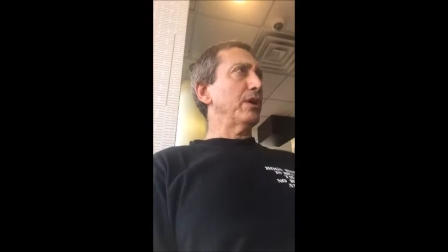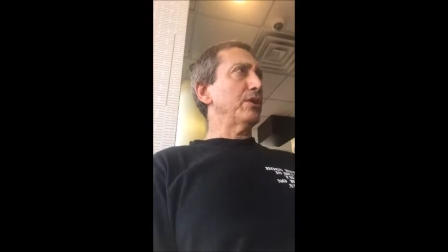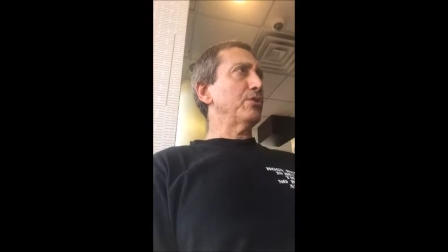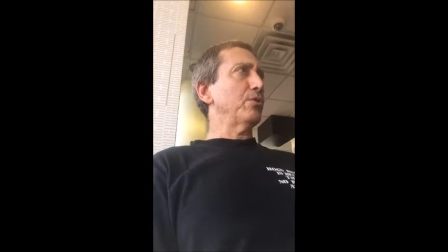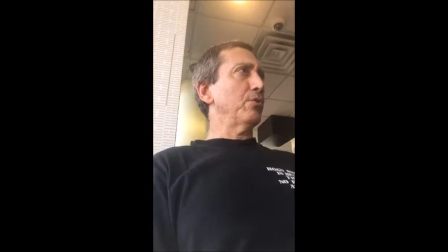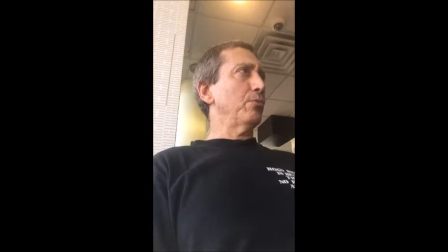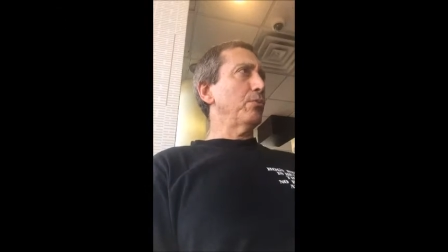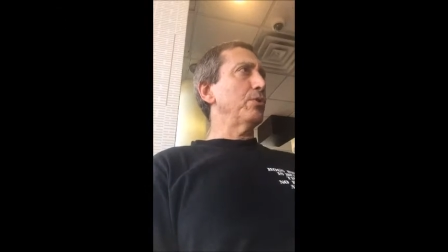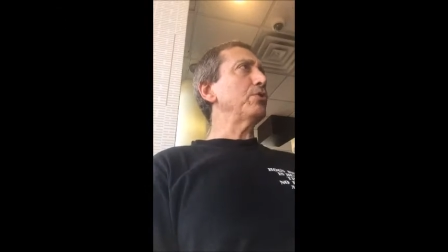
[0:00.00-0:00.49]
I
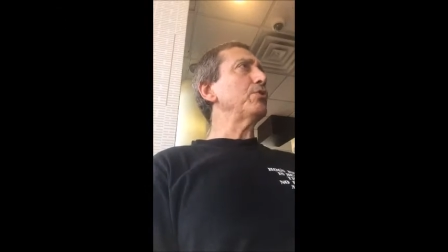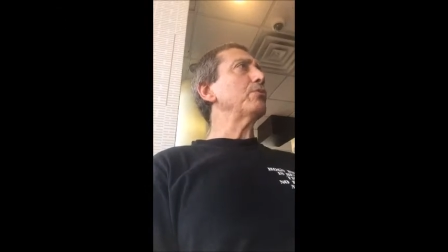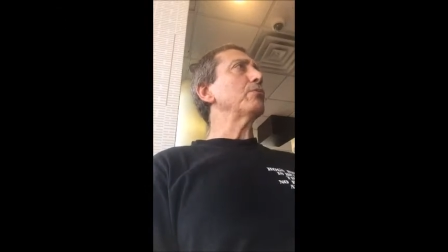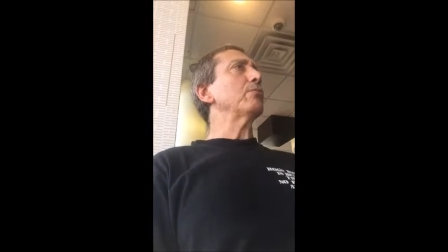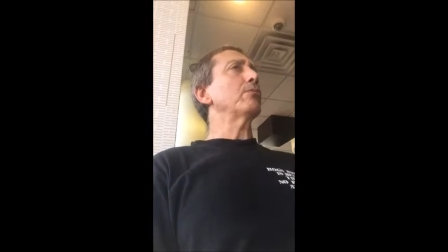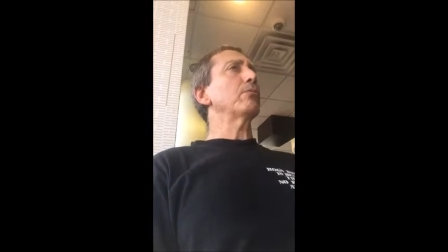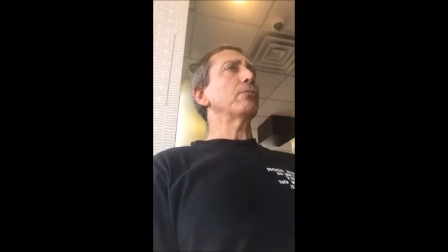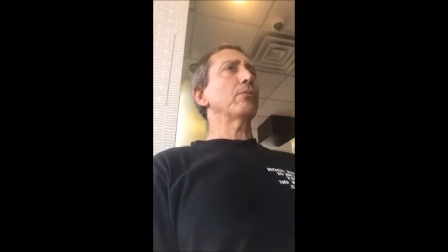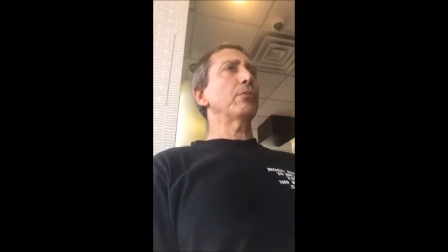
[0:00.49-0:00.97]
told when you, you
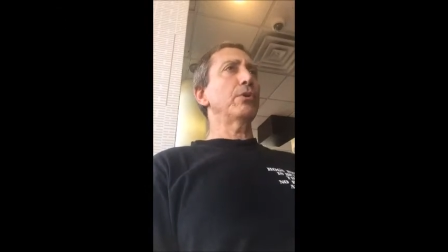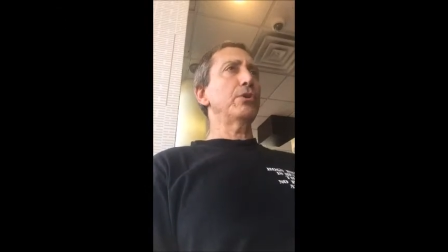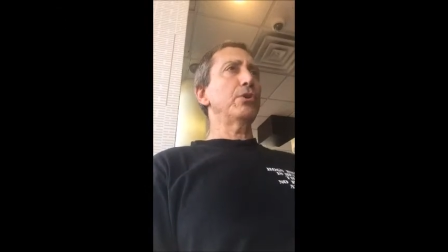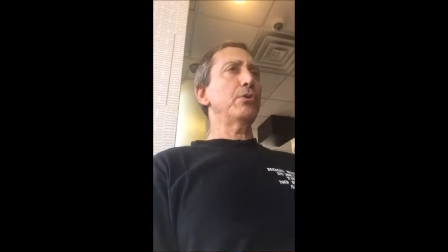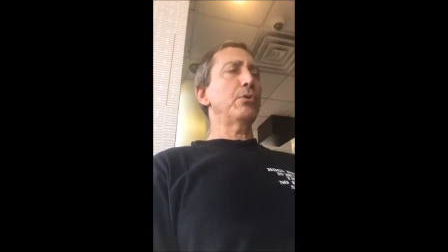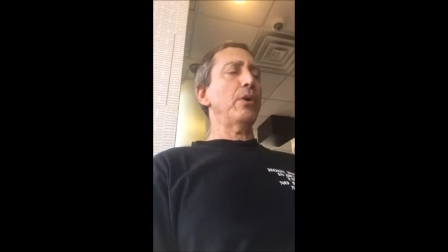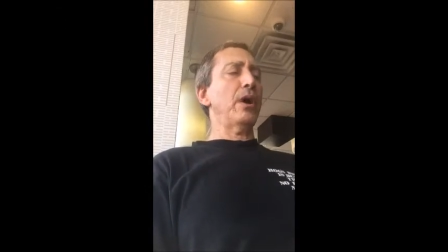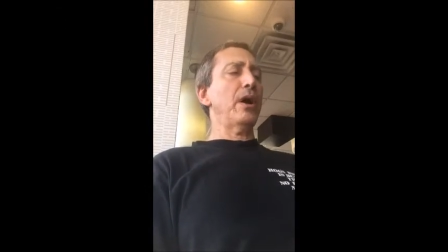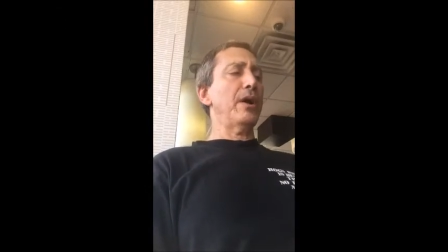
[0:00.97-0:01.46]
remember when
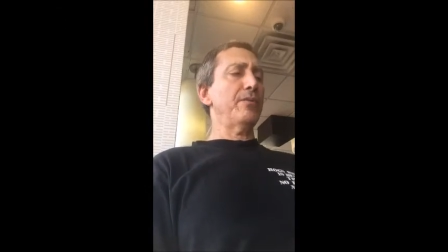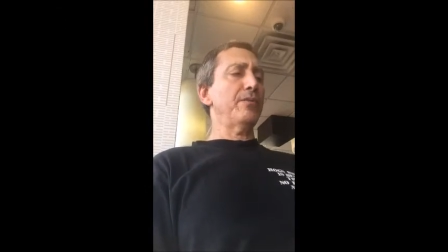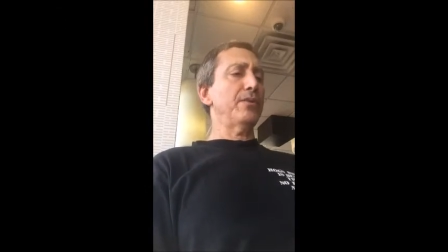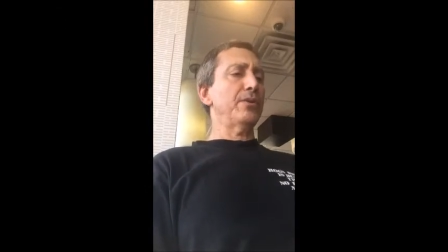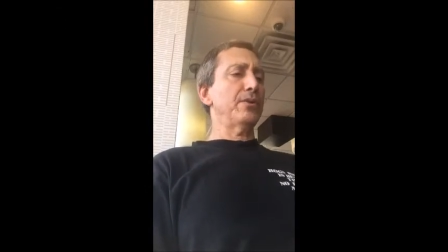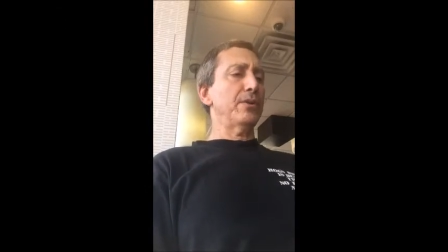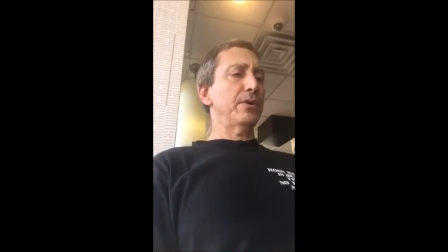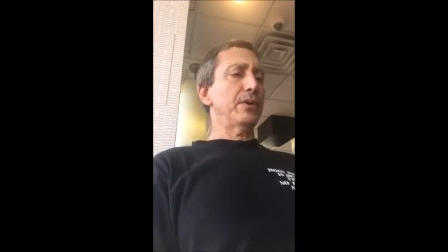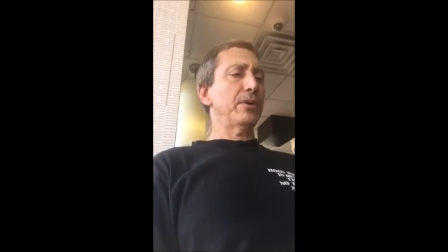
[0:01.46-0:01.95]
you were
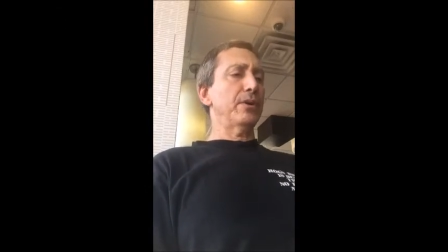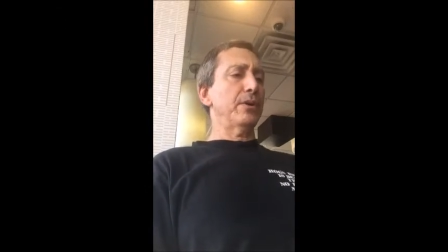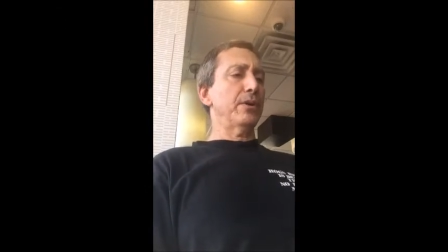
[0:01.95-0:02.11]
having. Uh,